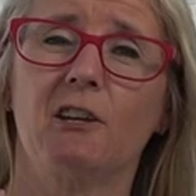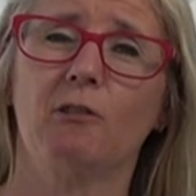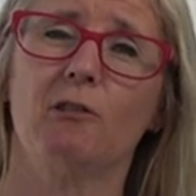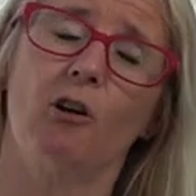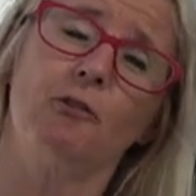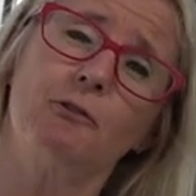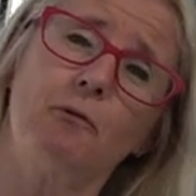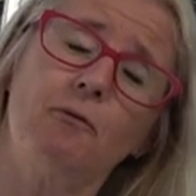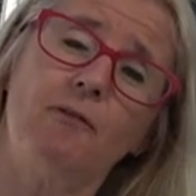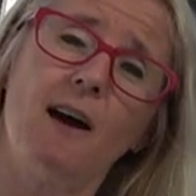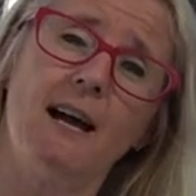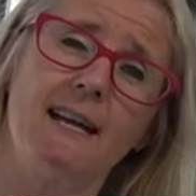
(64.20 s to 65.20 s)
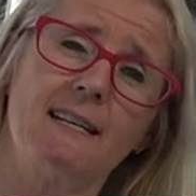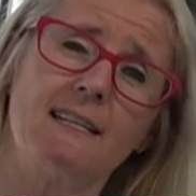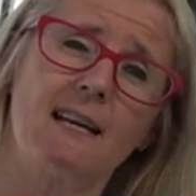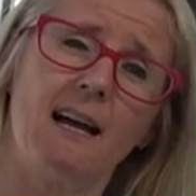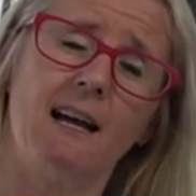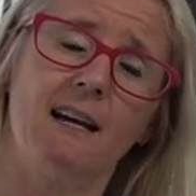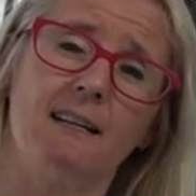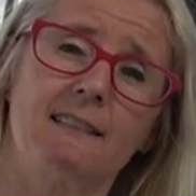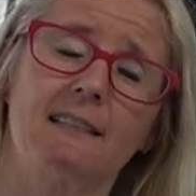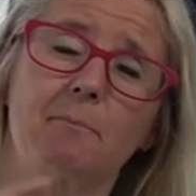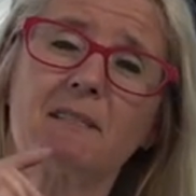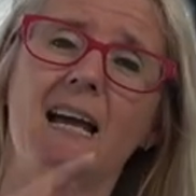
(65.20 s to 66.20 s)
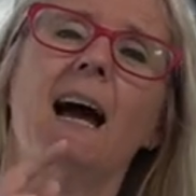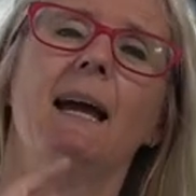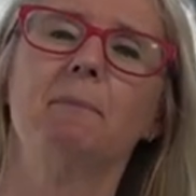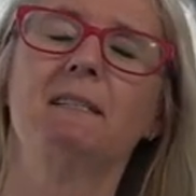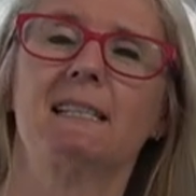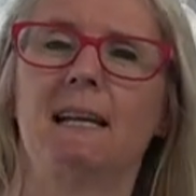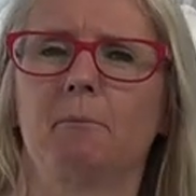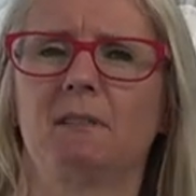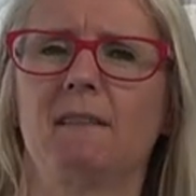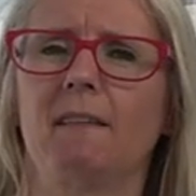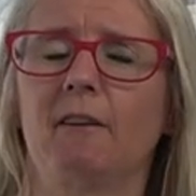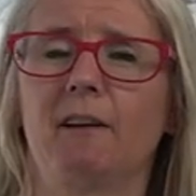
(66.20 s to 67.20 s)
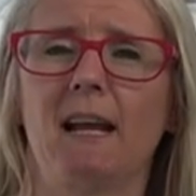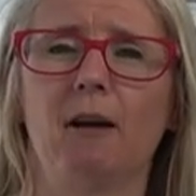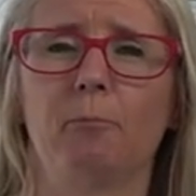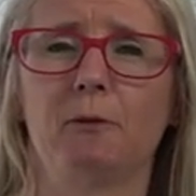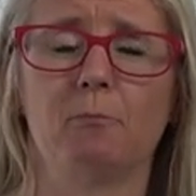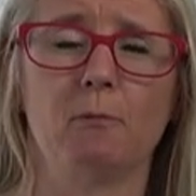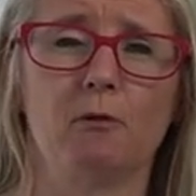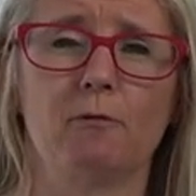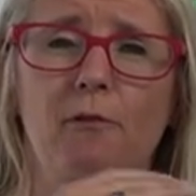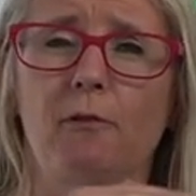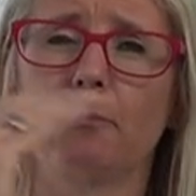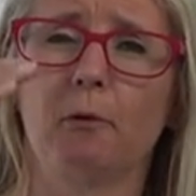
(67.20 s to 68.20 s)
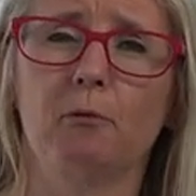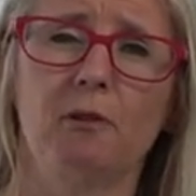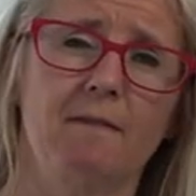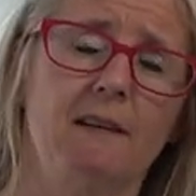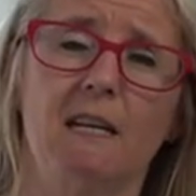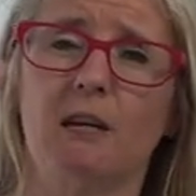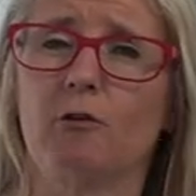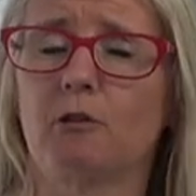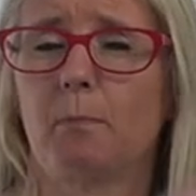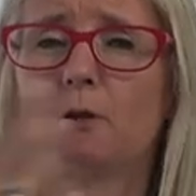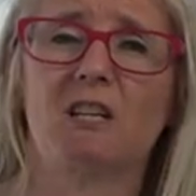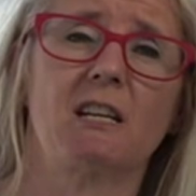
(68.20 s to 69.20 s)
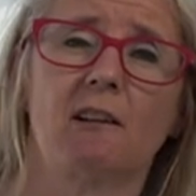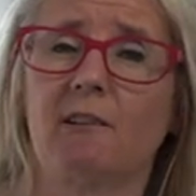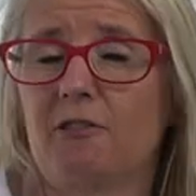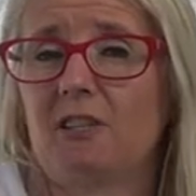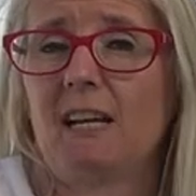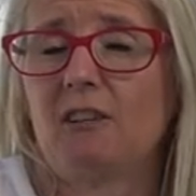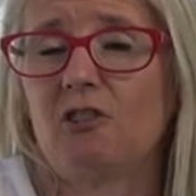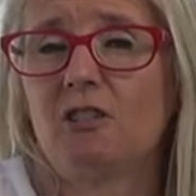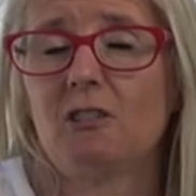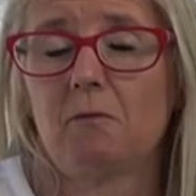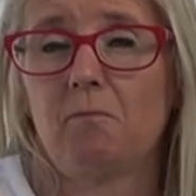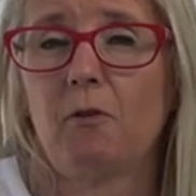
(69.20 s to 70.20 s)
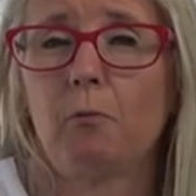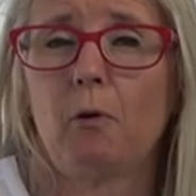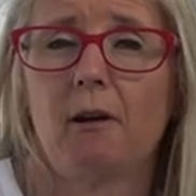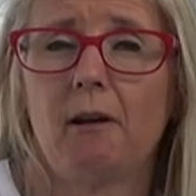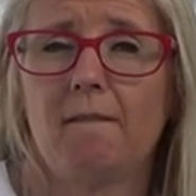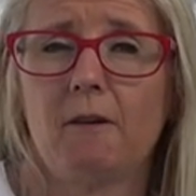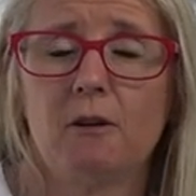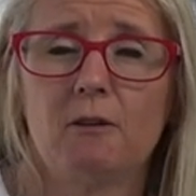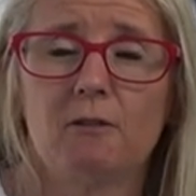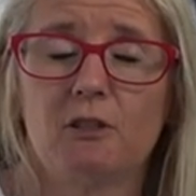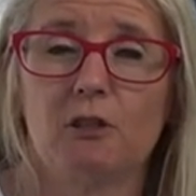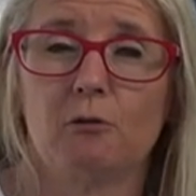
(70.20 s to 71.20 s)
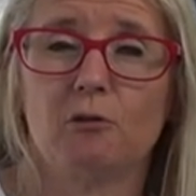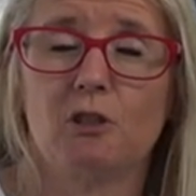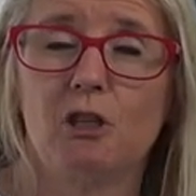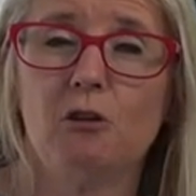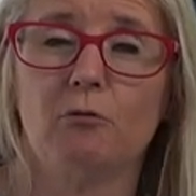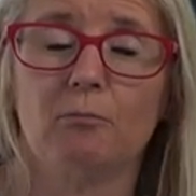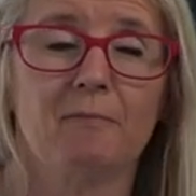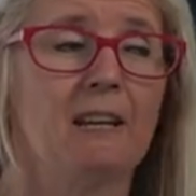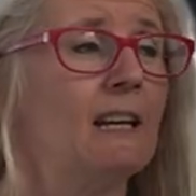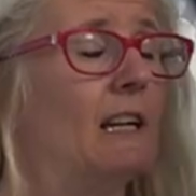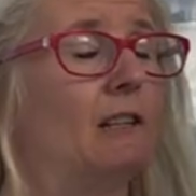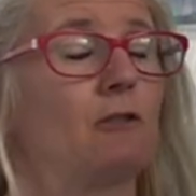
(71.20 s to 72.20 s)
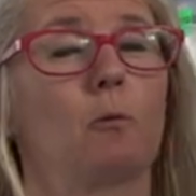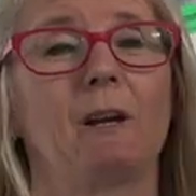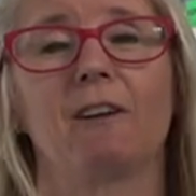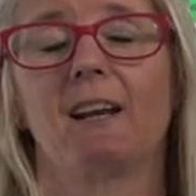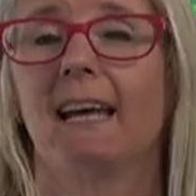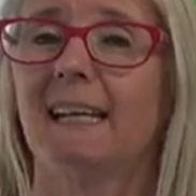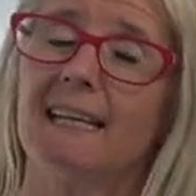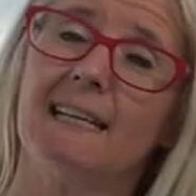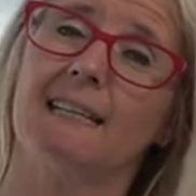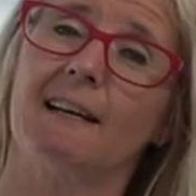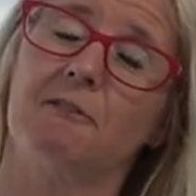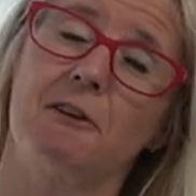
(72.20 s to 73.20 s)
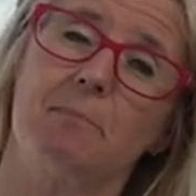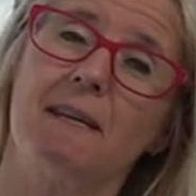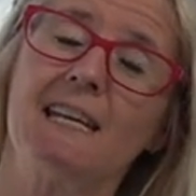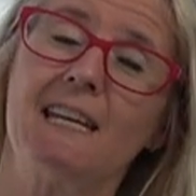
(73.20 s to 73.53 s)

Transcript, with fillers: you'll also find uh, some timestamps in there to help you move through the video to particular sections for wherever suits you. So we are lucky enough to be